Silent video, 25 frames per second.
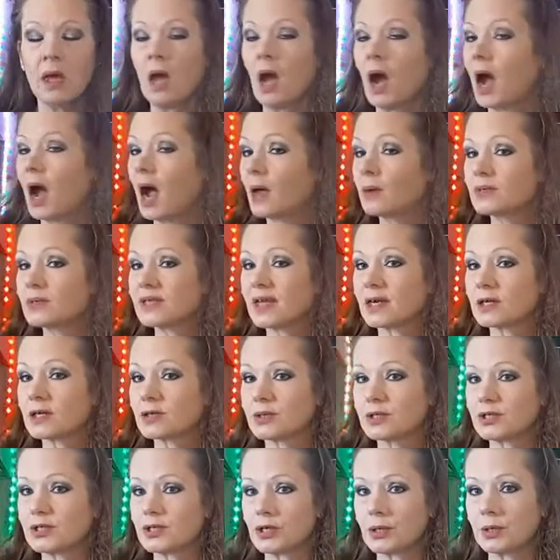I was
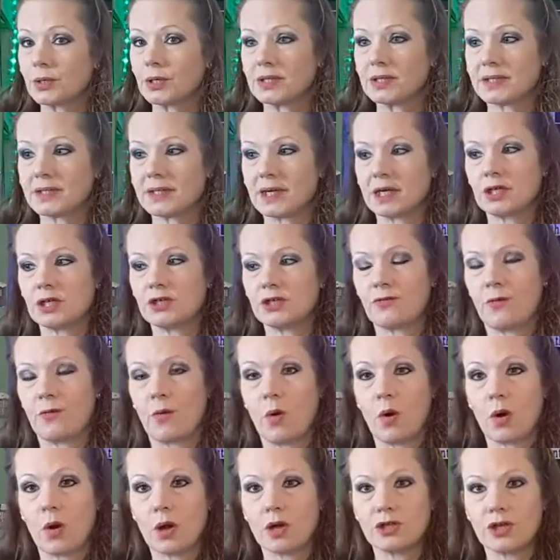actually stage
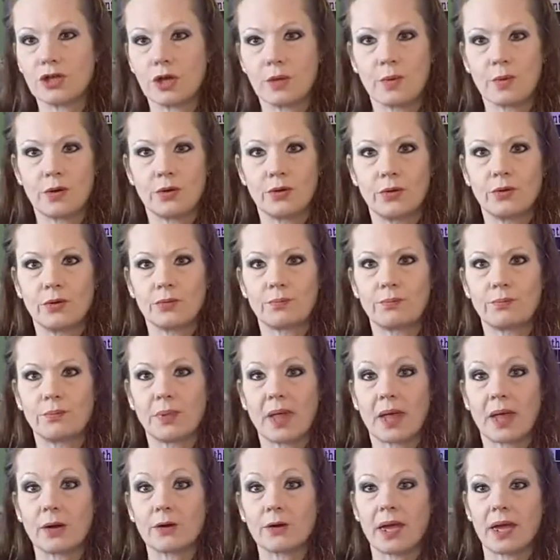4 terminal
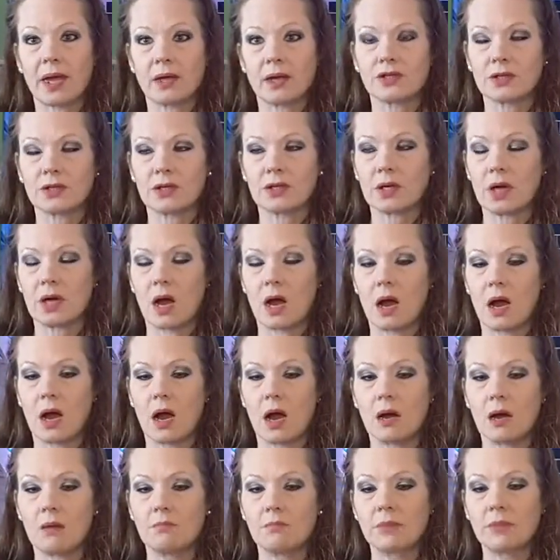bladder cancer.
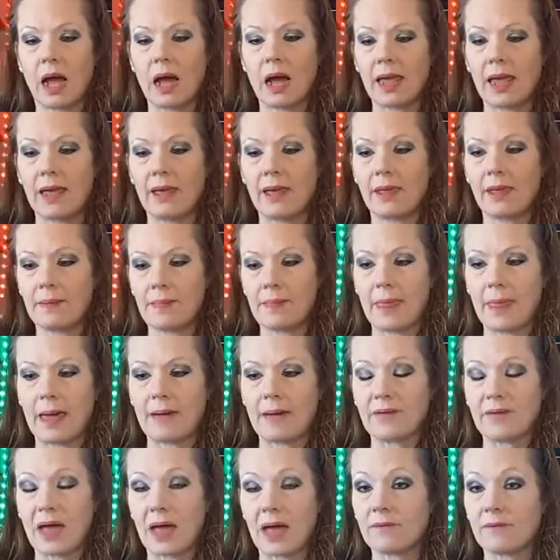I
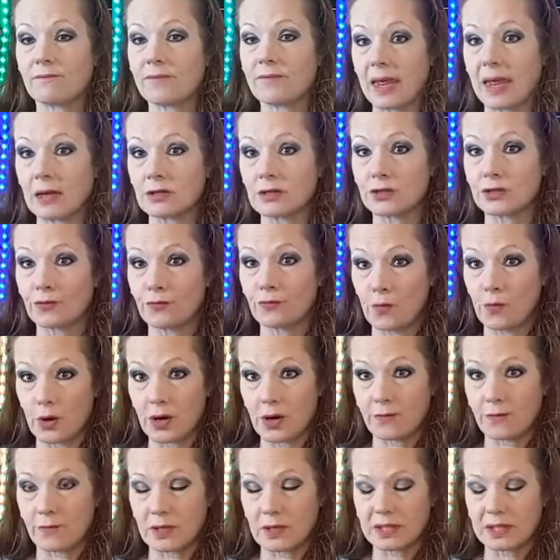have had cancer
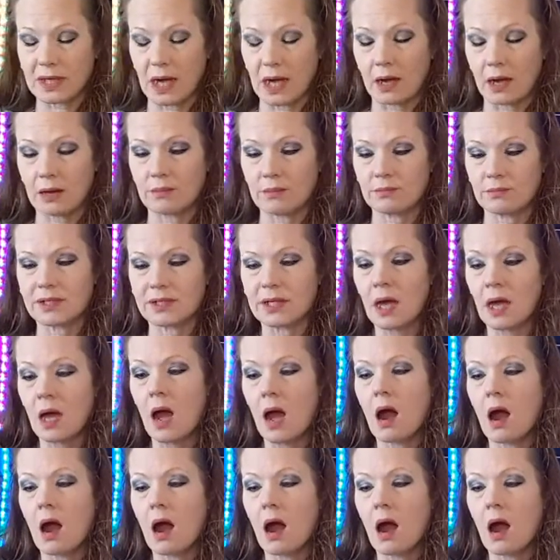4 different times.